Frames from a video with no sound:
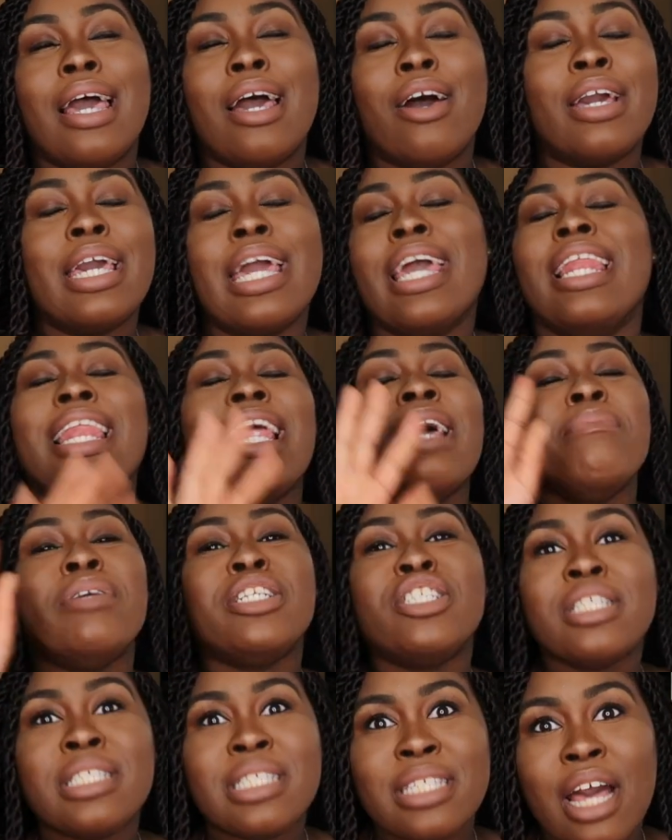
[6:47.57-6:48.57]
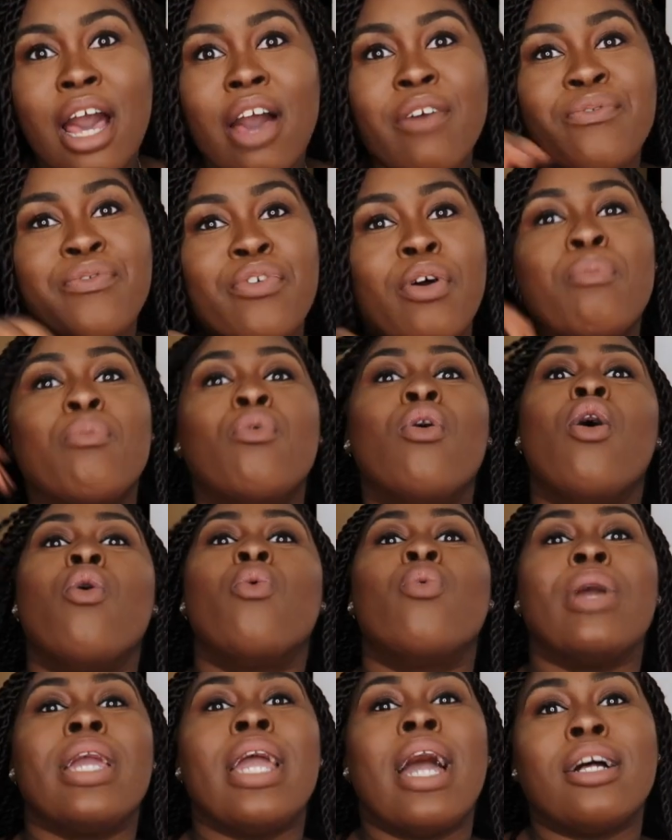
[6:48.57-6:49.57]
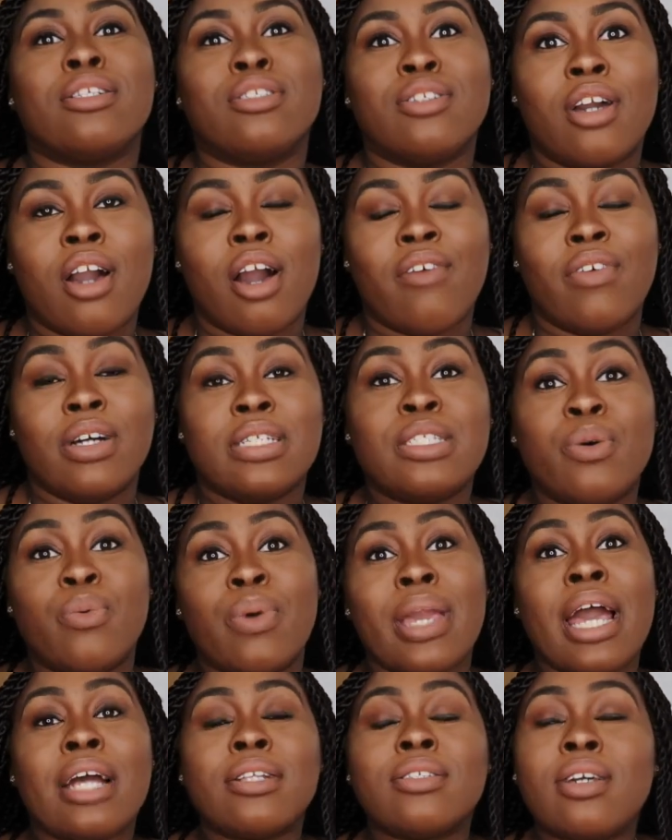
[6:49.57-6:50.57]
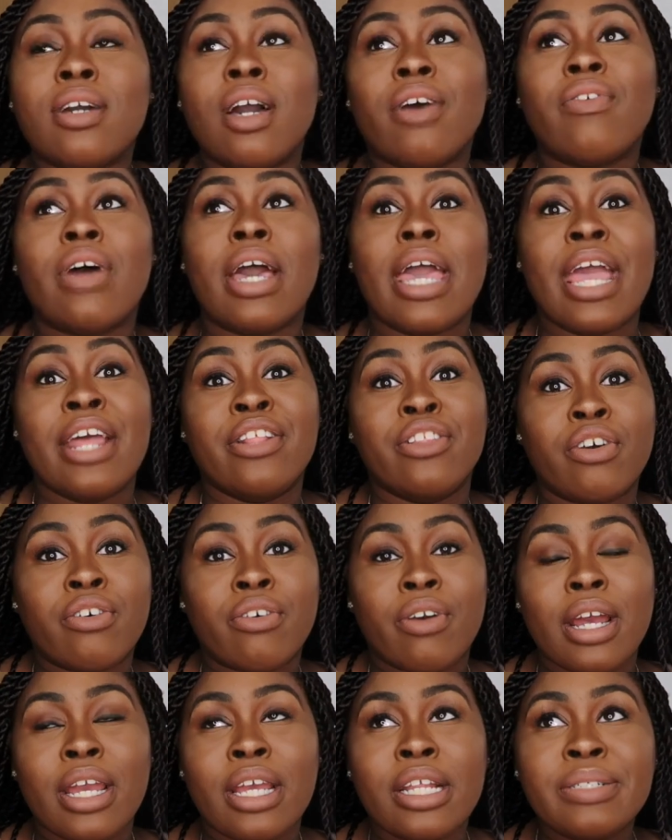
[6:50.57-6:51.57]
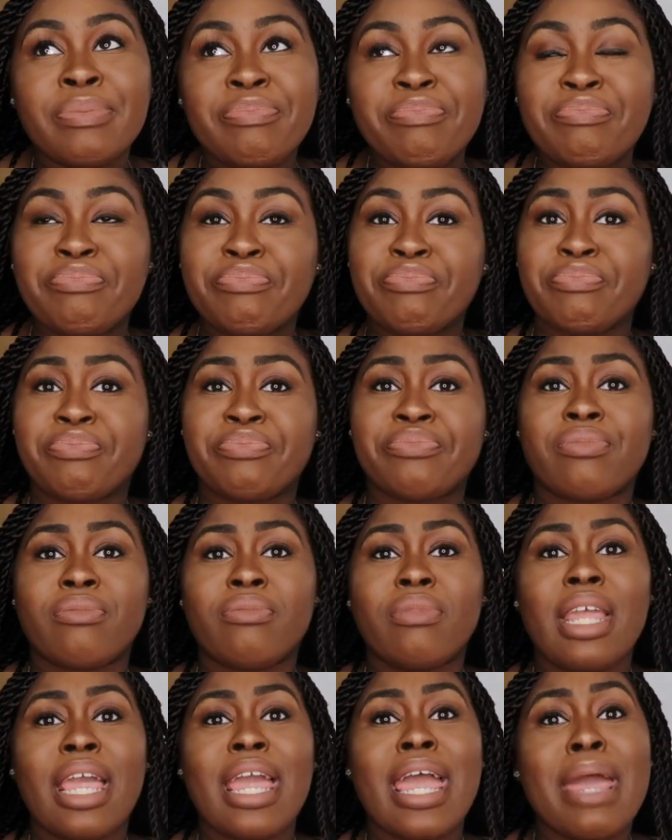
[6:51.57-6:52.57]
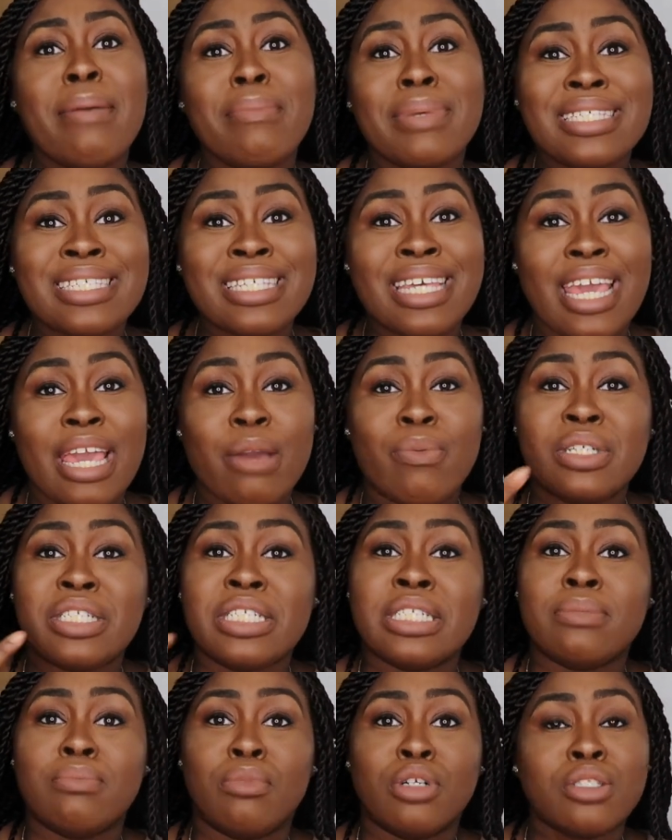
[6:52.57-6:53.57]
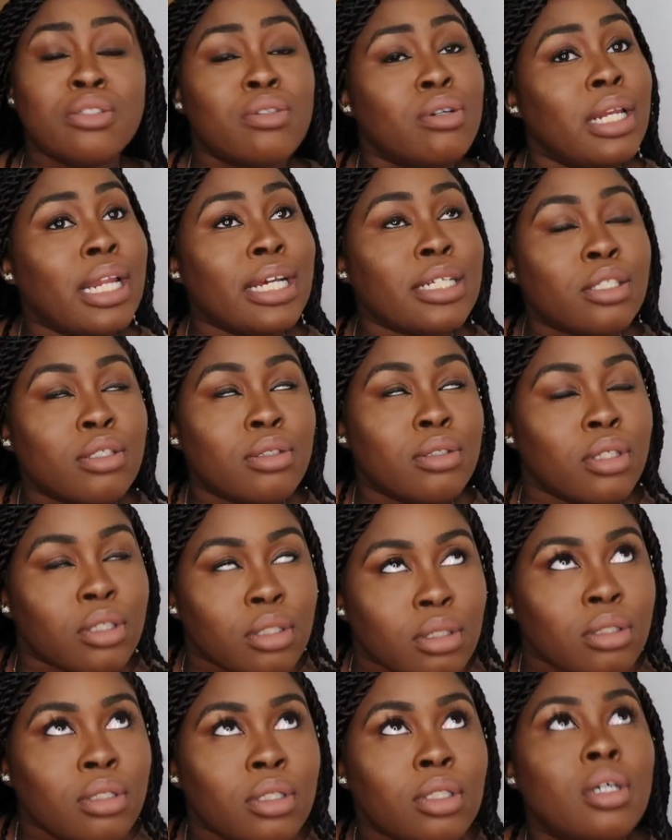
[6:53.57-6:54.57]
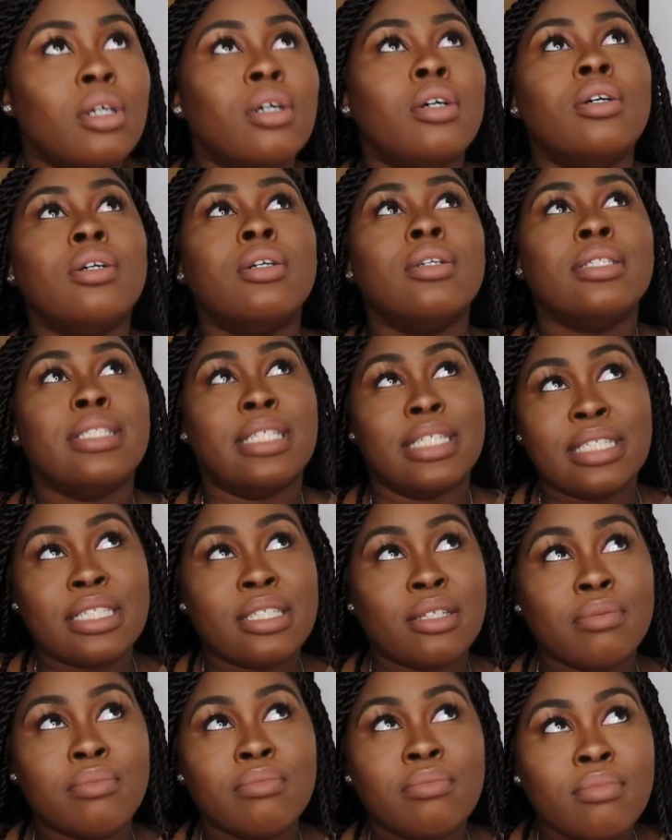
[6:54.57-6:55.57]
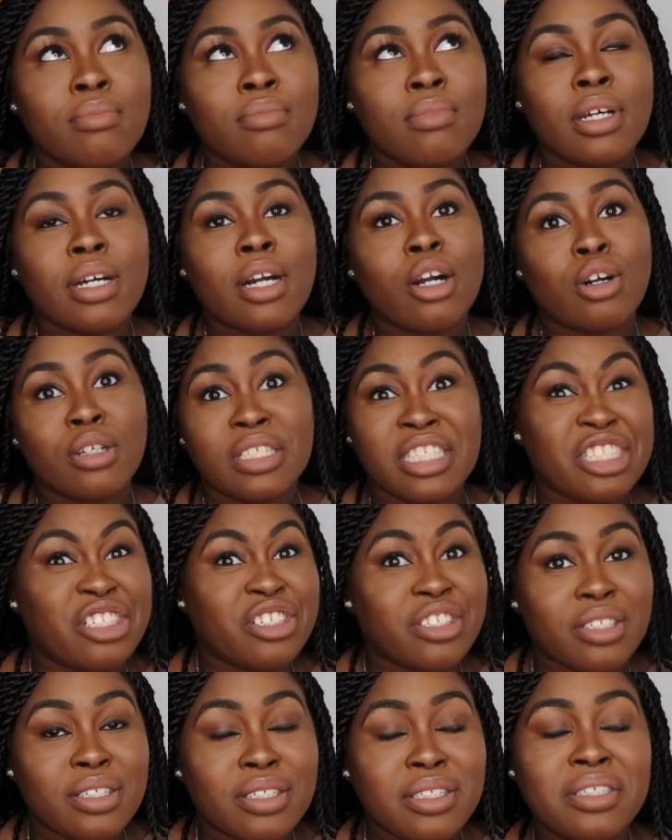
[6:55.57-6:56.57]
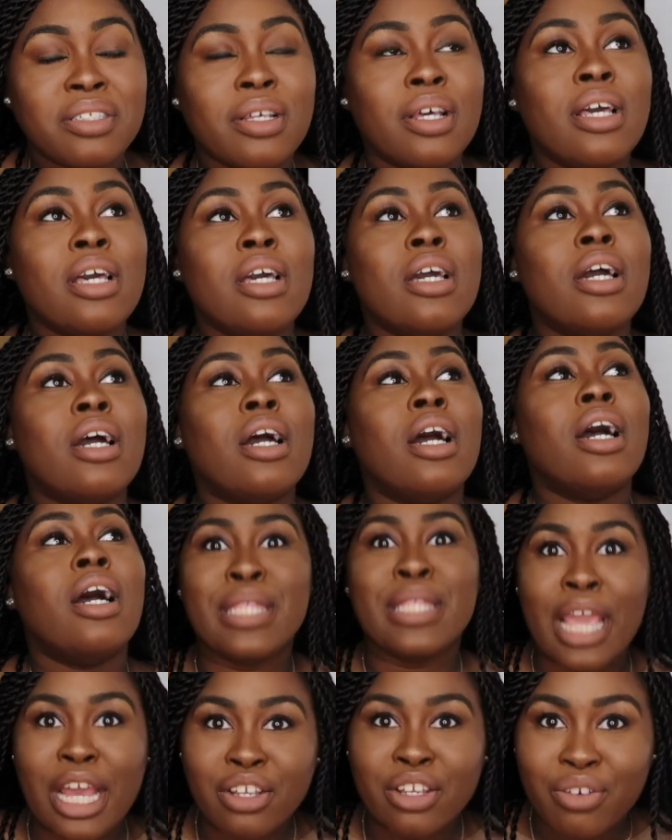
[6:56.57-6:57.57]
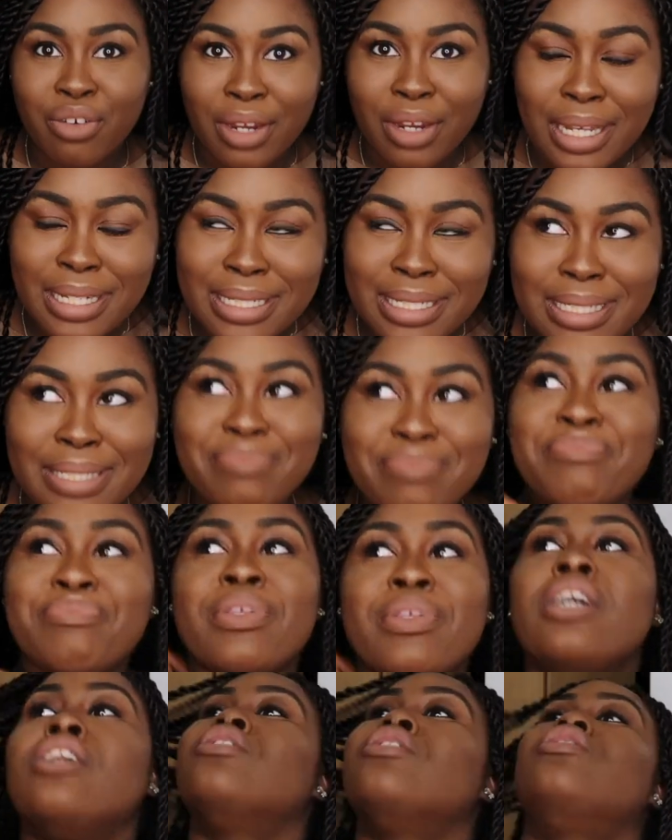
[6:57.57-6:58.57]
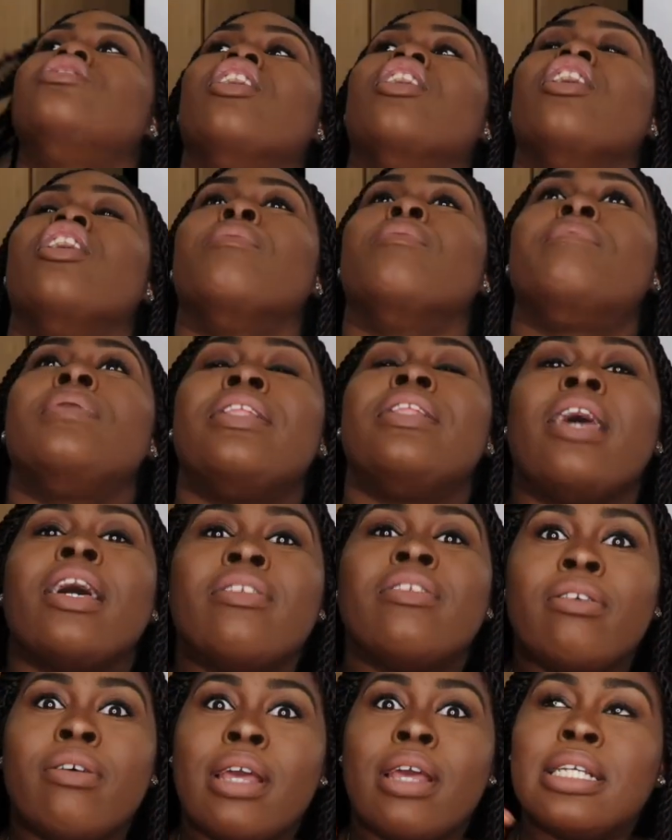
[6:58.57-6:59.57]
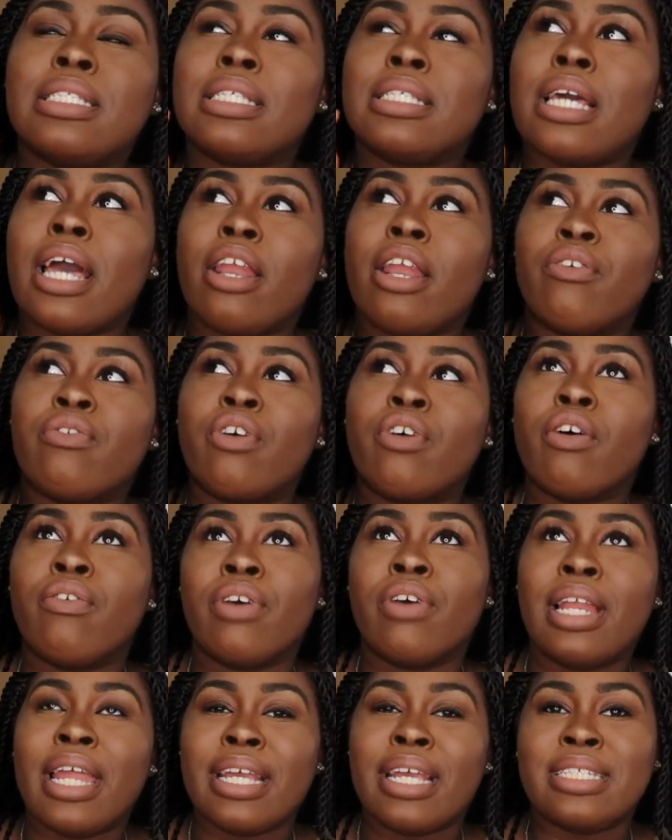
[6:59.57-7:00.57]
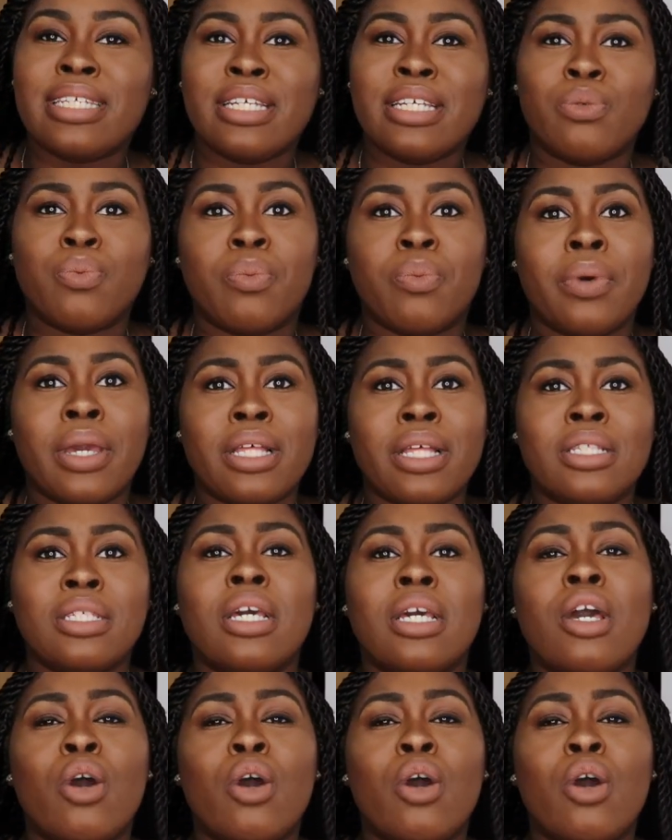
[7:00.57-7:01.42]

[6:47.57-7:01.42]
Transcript: okay, let me just start from what we had to cover. So we had to cover endocrine, MSK, which is musculoskeletal system conditions, pediatrics. So pediatrics kind of correlated with